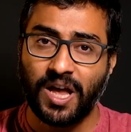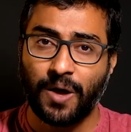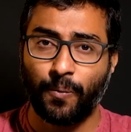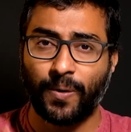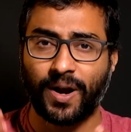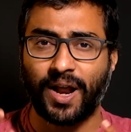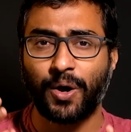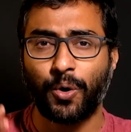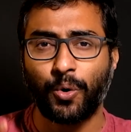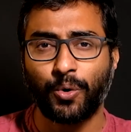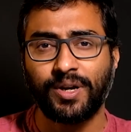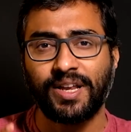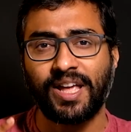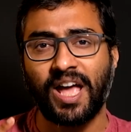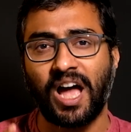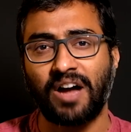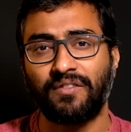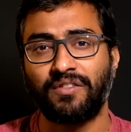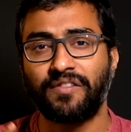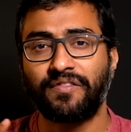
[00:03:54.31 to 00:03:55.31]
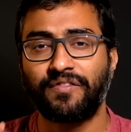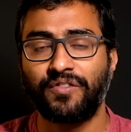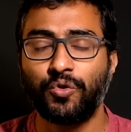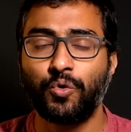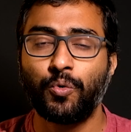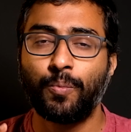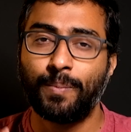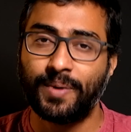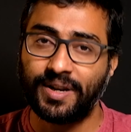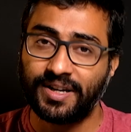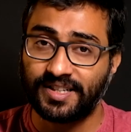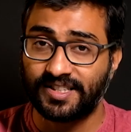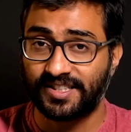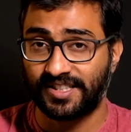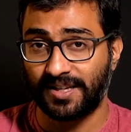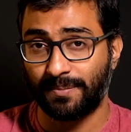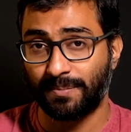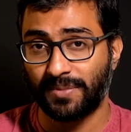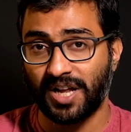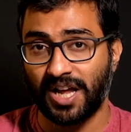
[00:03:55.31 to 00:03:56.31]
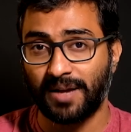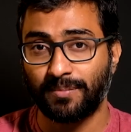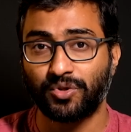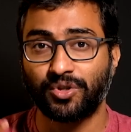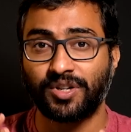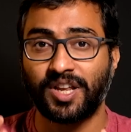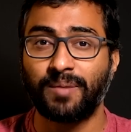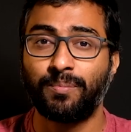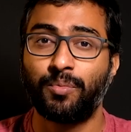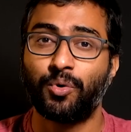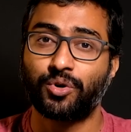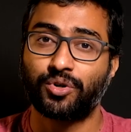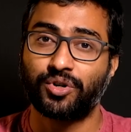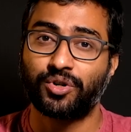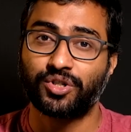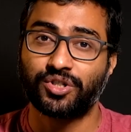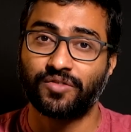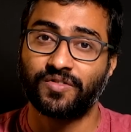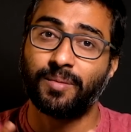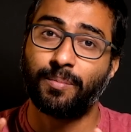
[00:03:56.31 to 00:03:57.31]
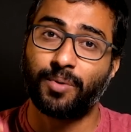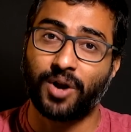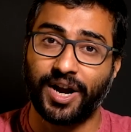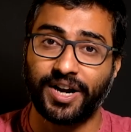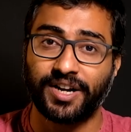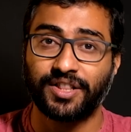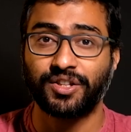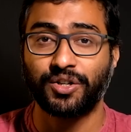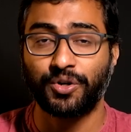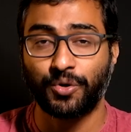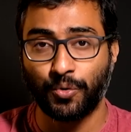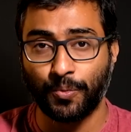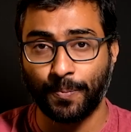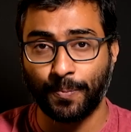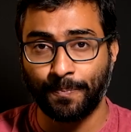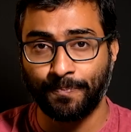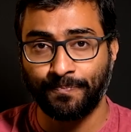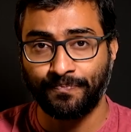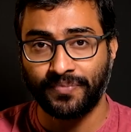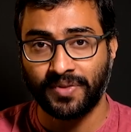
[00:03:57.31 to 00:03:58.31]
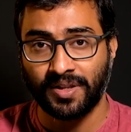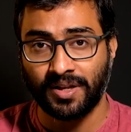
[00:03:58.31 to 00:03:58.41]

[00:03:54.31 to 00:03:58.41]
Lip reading: where I only have a few minutes sometimes to take portraits of the bride and the groom.